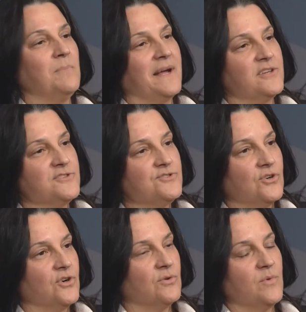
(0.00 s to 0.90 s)
My
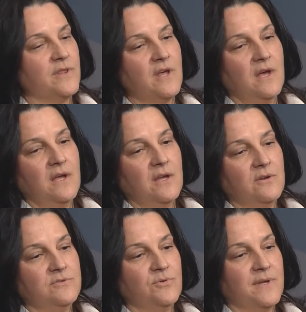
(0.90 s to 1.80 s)
concern with
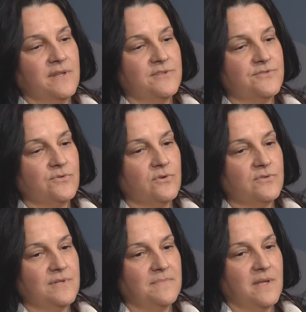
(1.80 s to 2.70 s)
doing this through
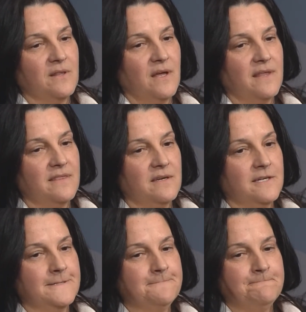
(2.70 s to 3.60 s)
something like
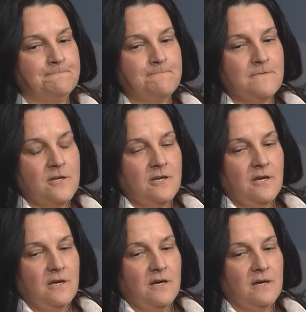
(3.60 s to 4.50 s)
the
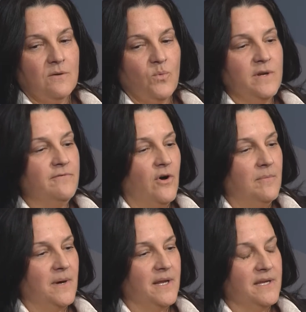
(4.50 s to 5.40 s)
windfall
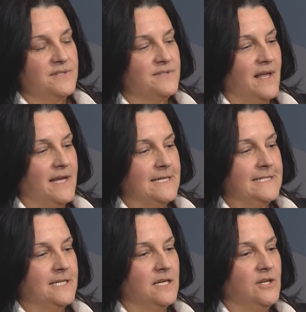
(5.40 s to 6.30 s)
money is that
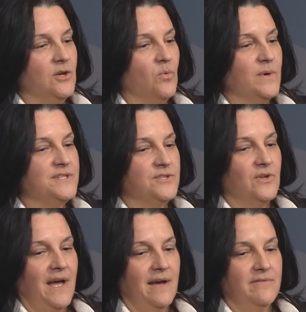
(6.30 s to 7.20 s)
we still
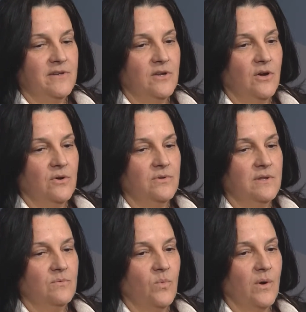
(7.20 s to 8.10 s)
have in code
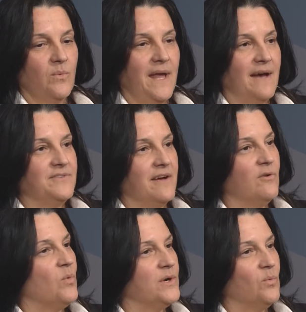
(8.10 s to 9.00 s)
where we have to have a
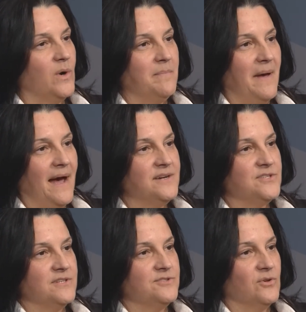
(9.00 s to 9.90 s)
one-to-one
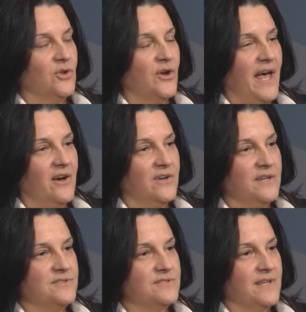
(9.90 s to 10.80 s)
match, and so
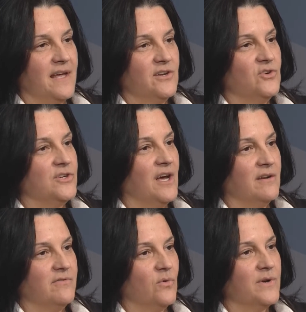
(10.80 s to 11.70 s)
localities that could not
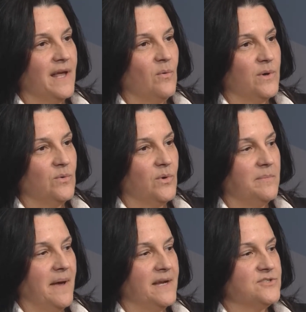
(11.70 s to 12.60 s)
afford that one-to-one
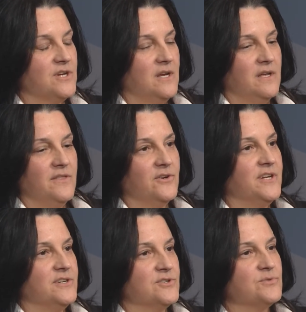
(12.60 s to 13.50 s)
match, their
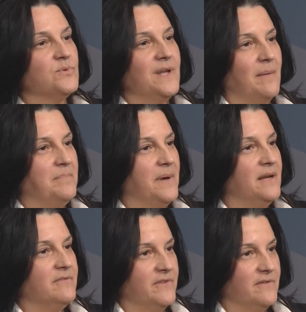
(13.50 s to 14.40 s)
teachers would not
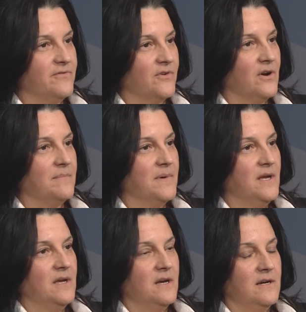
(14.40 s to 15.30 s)
benefit from
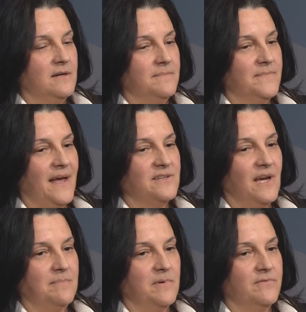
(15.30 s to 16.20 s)
that
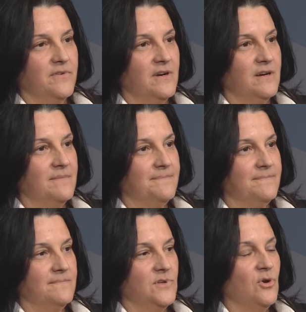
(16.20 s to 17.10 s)
type of
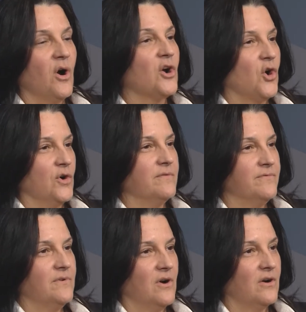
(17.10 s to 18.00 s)

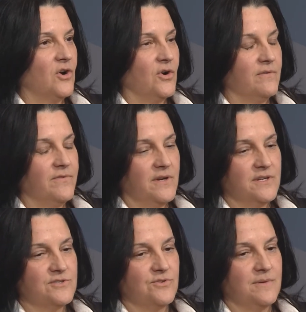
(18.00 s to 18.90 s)
our current funding
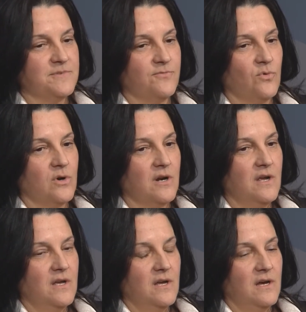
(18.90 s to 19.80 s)
streams for
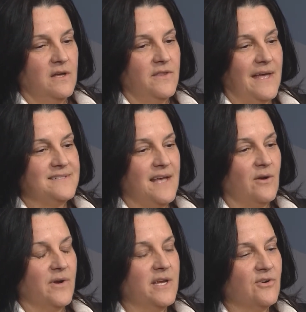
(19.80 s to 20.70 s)
that
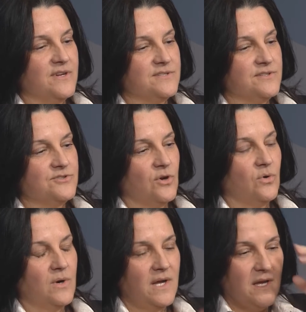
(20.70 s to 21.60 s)
salary increase. And
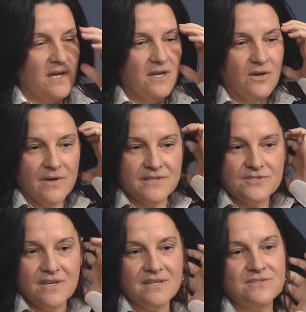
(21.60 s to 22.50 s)
so
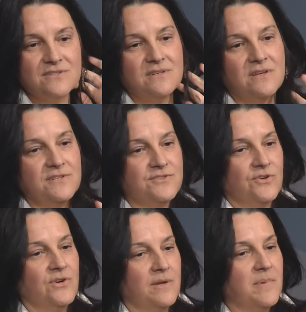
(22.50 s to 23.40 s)
it's
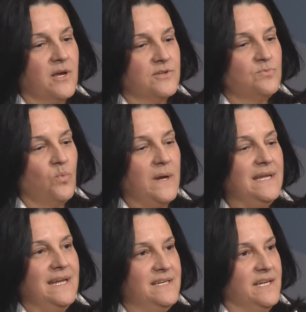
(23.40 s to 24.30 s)
concerning because we
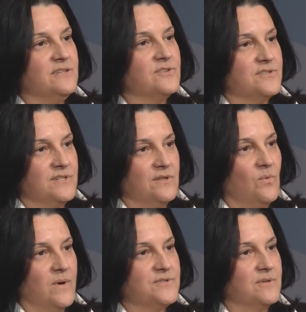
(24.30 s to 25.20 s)
need teachers in the
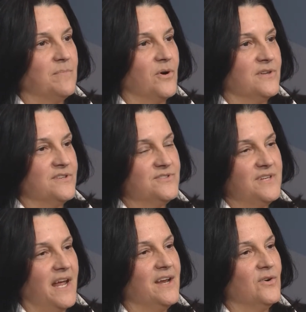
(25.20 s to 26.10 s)
western part of the
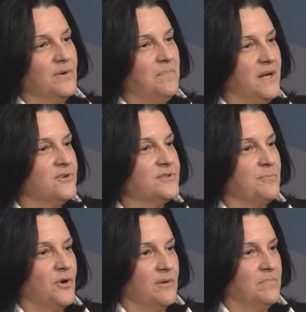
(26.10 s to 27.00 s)
state or in
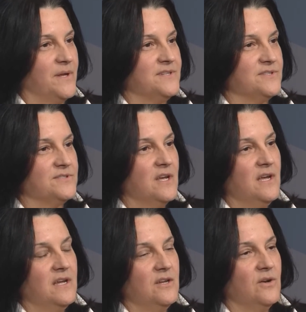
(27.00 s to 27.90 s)
Petersburg, places
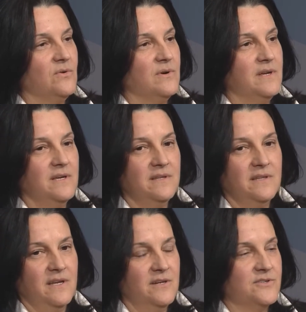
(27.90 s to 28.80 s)
in
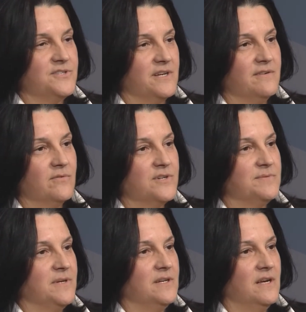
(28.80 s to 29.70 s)
the inner city of
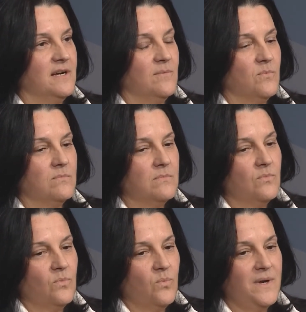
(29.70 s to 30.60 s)
Richmond.
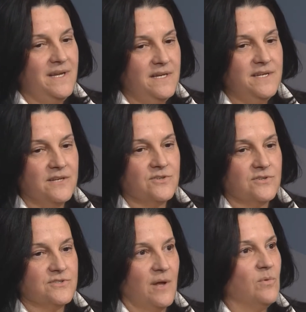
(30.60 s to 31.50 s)
We need
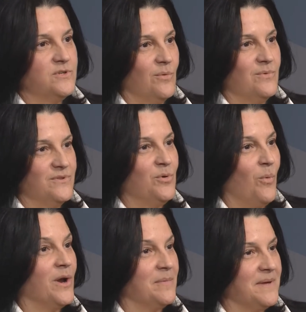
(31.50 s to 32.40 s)
teachers to
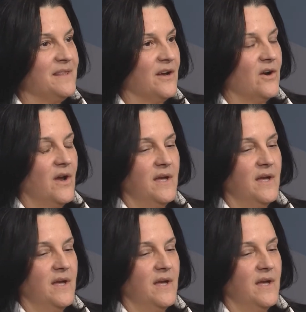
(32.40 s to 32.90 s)
want to be there.